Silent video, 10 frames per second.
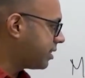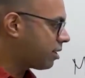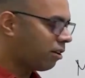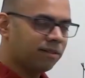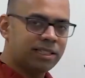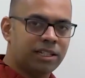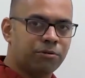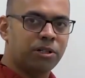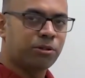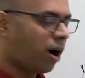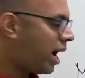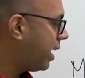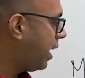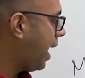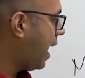is always equal to
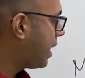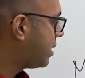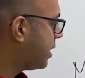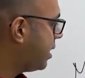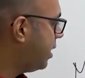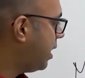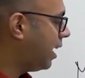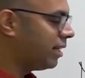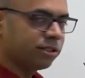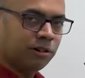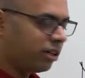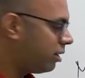Ixz, and so on